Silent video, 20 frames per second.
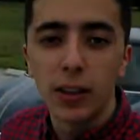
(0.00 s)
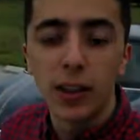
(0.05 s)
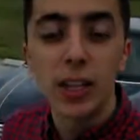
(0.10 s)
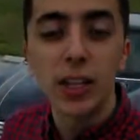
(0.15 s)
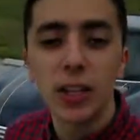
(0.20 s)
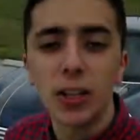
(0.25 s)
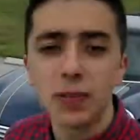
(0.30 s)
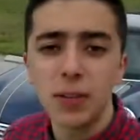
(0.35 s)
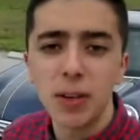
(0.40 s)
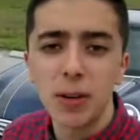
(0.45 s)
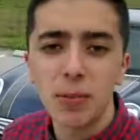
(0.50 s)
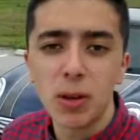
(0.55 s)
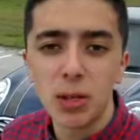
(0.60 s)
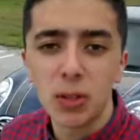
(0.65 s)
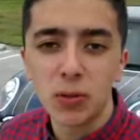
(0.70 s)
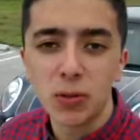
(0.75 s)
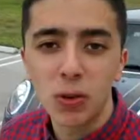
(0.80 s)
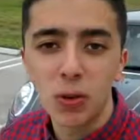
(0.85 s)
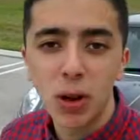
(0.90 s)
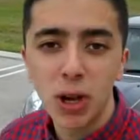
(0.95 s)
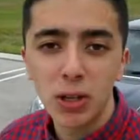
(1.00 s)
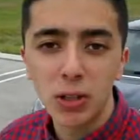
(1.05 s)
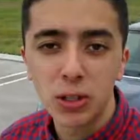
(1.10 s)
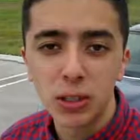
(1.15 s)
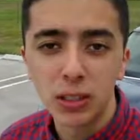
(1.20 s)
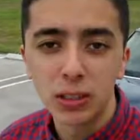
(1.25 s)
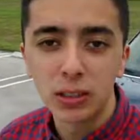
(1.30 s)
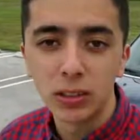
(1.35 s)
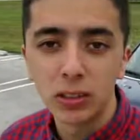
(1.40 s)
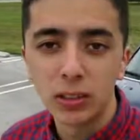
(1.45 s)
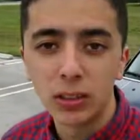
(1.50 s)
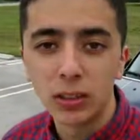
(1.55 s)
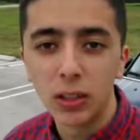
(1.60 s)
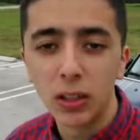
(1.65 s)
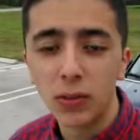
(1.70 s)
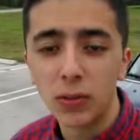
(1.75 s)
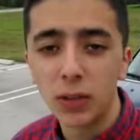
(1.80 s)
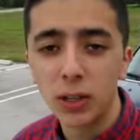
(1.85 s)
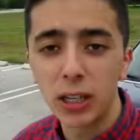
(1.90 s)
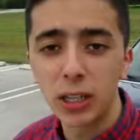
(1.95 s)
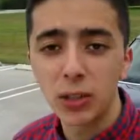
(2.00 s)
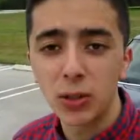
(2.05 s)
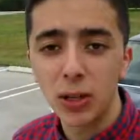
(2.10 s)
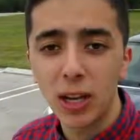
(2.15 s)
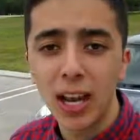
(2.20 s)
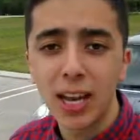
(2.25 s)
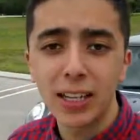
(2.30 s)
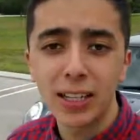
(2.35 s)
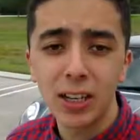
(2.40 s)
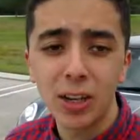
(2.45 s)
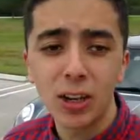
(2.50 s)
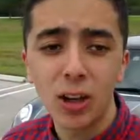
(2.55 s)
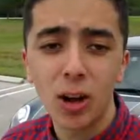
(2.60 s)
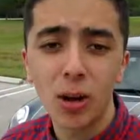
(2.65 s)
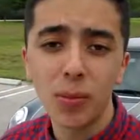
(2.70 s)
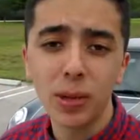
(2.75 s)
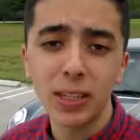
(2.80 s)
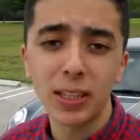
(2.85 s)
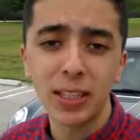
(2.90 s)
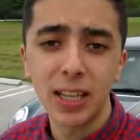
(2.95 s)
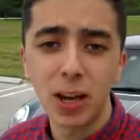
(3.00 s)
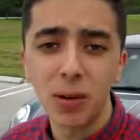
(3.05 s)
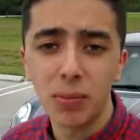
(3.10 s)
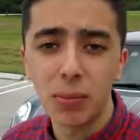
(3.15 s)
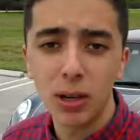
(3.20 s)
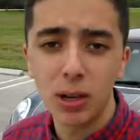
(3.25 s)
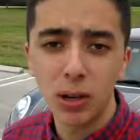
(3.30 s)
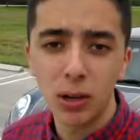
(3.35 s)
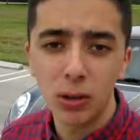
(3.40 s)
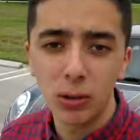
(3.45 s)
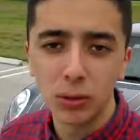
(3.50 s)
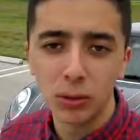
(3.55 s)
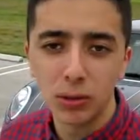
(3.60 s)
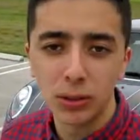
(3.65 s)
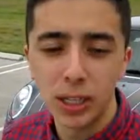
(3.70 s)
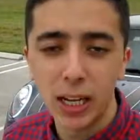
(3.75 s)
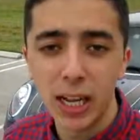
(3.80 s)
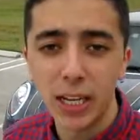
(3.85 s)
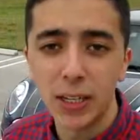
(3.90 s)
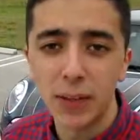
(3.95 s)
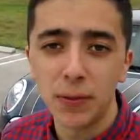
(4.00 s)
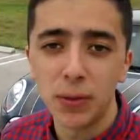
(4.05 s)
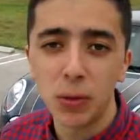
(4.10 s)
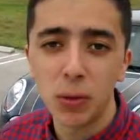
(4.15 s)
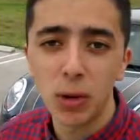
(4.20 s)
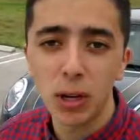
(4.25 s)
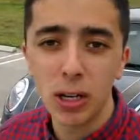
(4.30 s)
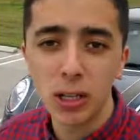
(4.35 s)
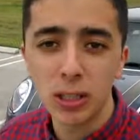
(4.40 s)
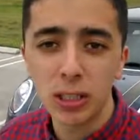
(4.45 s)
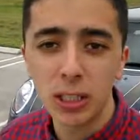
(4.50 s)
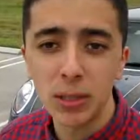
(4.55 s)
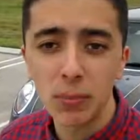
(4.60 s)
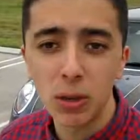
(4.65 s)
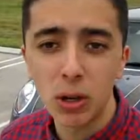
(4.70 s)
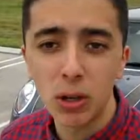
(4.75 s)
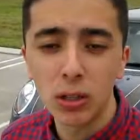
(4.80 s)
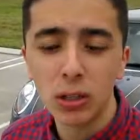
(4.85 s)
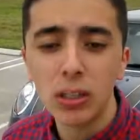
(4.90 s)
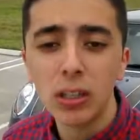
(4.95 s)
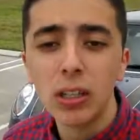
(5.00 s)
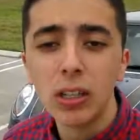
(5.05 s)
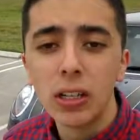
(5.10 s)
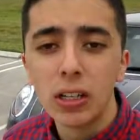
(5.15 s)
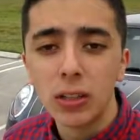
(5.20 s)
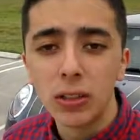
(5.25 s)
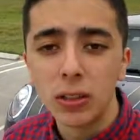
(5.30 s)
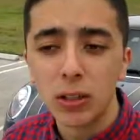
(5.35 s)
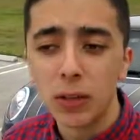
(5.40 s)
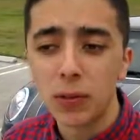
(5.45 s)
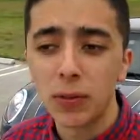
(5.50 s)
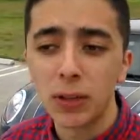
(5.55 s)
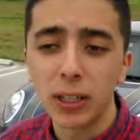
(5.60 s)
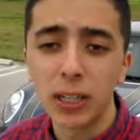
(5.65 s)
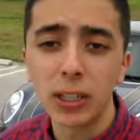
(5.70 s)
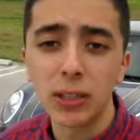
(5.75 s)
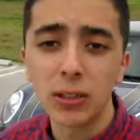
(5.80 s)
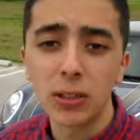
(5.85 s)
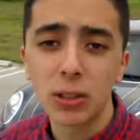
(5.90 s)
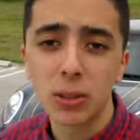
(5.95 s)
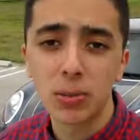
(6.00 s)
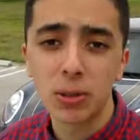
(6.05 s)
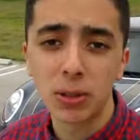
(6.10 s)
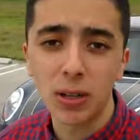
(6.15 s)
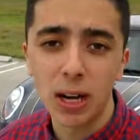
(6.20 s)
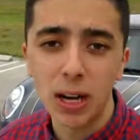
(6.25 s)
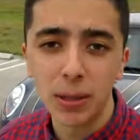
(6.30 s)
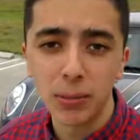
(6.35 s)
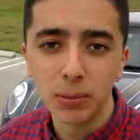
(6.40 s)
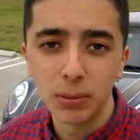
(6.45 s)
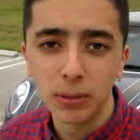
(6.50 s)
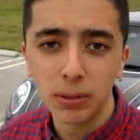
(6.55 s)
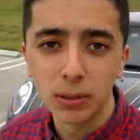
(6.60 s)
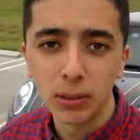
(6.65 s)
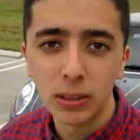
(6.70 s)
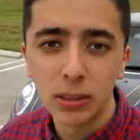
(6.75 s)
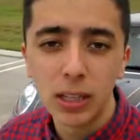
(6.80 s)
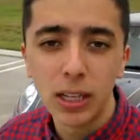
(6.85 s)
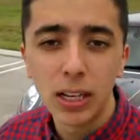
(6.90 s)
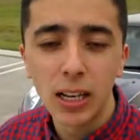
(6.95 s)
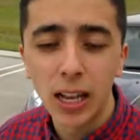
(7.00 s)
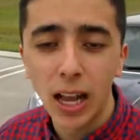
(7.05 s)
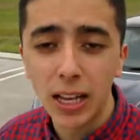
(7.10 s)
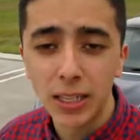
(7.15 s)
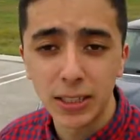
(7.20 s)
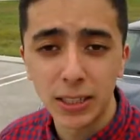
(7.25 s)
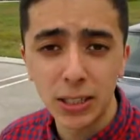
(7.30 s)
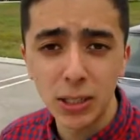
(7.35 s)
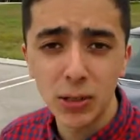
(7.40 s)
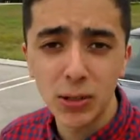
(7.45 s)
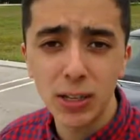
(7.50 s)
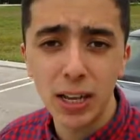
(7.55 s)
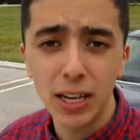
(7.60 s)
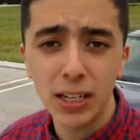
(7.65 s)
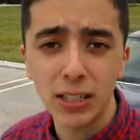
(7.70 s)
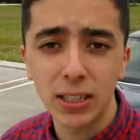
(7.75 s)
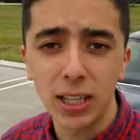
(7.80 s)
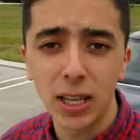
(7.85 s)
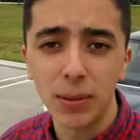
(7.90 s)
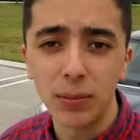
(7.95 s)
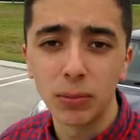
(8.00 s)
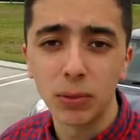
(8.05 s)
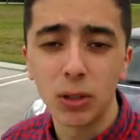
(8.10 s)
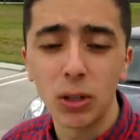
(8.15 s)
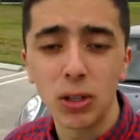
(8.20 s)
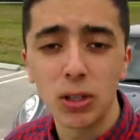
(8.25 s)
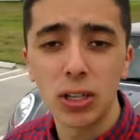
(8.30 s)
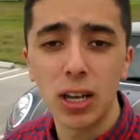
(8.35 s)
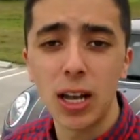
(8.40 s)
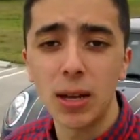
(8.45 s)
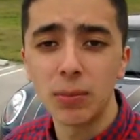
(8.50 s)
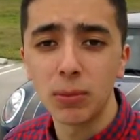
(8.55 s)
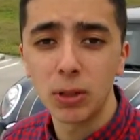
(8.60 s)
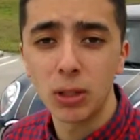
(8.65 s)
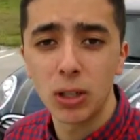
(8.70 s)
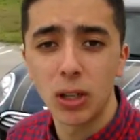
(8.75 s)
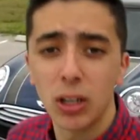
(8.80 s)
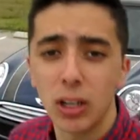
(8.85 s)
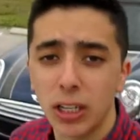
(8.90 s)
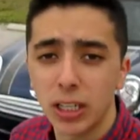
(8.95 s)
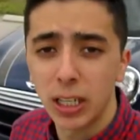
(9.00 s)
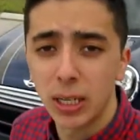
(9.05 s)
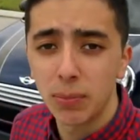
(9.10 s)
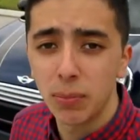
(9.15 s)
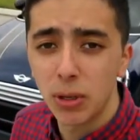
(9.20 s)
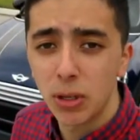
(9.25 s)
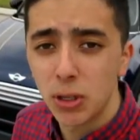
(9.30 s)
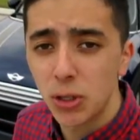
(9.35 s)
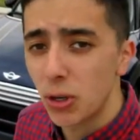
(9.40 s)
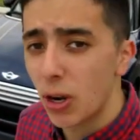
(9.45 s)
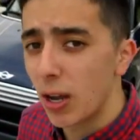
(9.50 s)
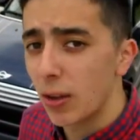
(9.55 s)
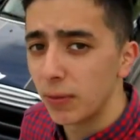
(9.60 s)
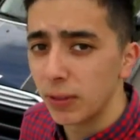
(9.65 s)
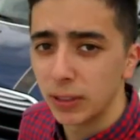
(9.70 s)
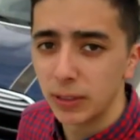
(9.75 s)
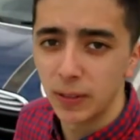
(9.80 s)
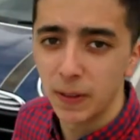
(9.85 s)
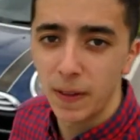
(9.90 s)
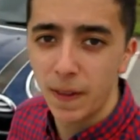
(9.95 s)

Thank you very much for watching. Don't forget to like and comment down below. And if you want to see more, don't forget to subscribe. I'll see you next time, because I'm gonna keep on driving.